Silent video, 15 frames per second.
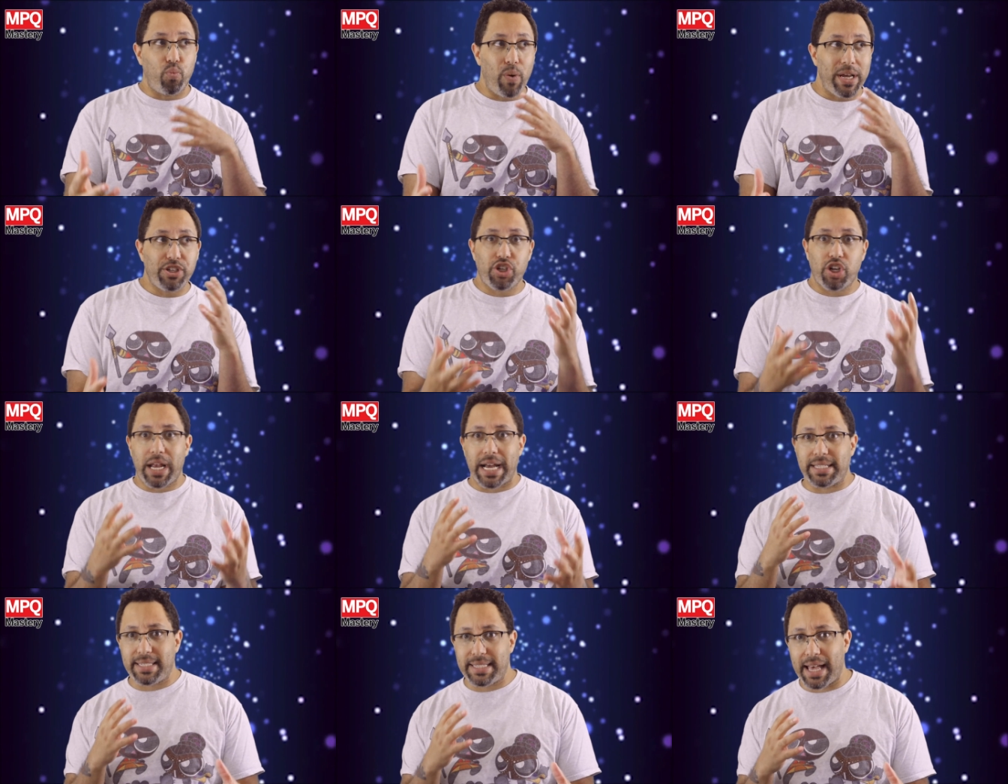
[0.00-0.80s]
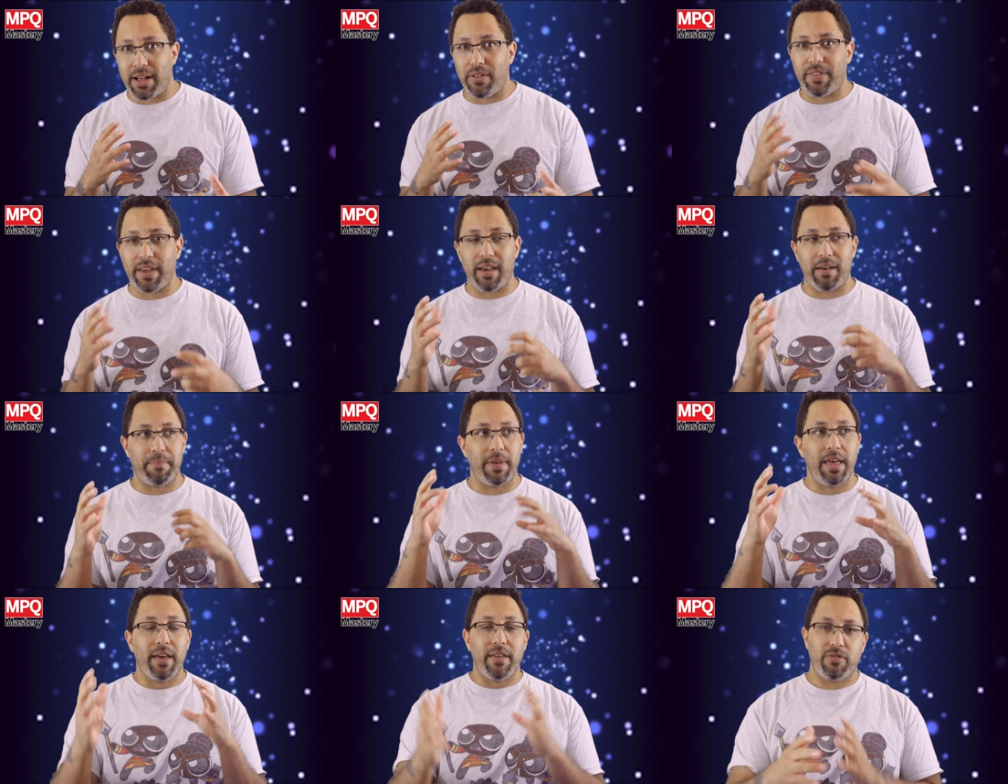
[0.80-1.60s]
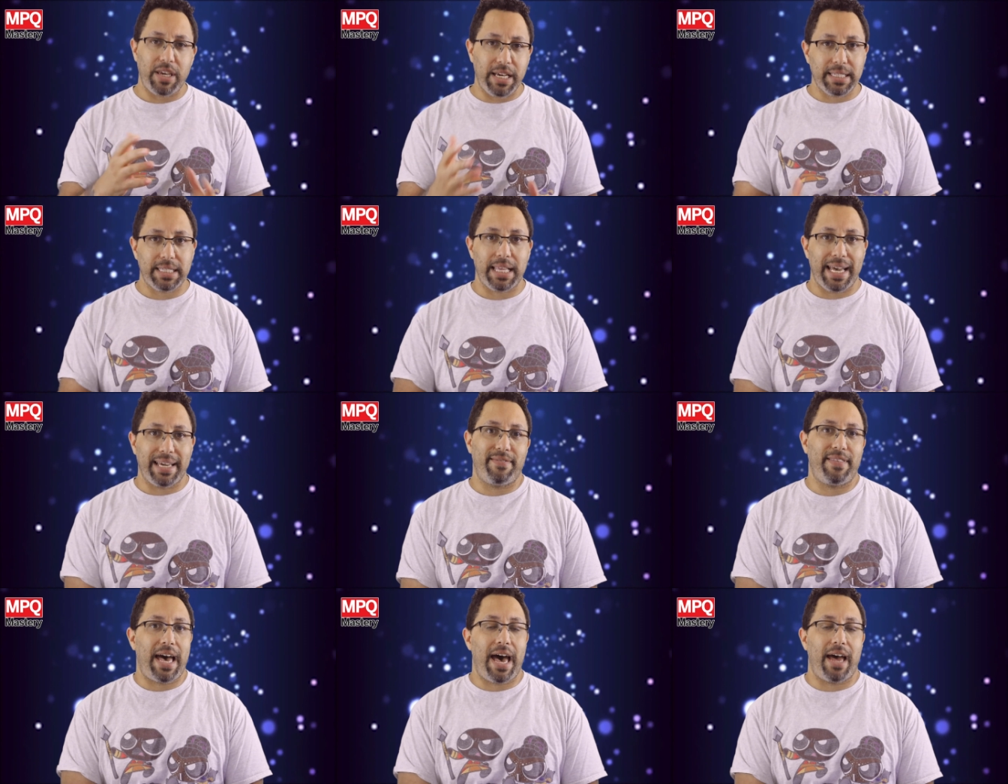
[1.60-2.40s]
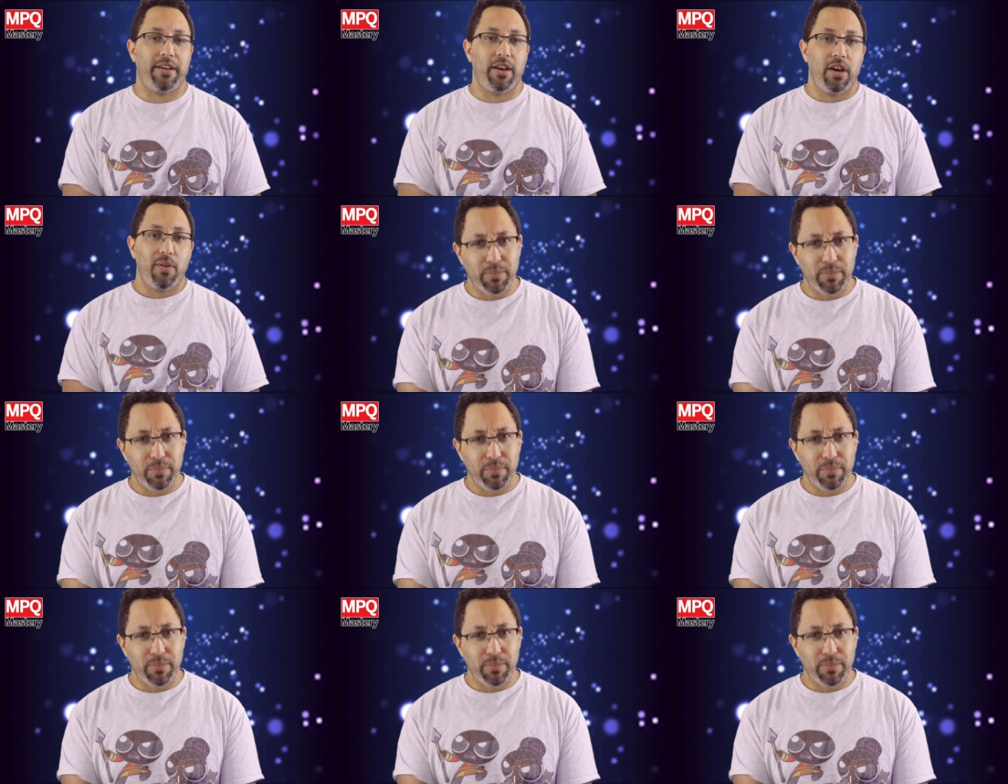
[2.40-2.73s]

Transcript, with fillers: When should I sell them? Things like that.